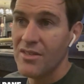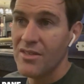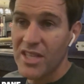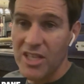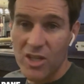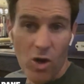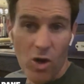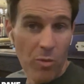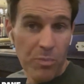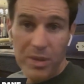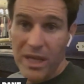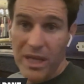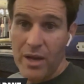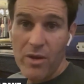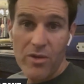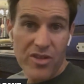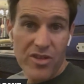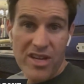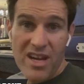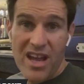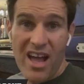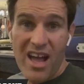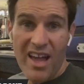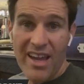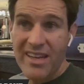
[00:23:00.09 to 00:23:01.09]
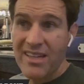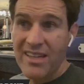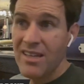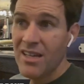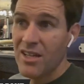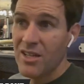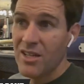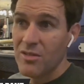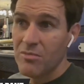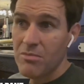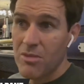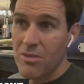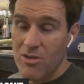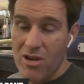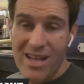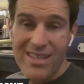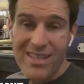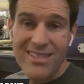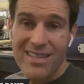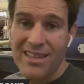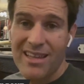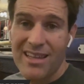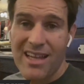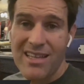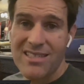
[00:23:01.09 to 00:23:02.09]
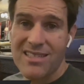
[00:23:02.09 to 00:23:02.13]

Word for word: they don't play with a nine. Morata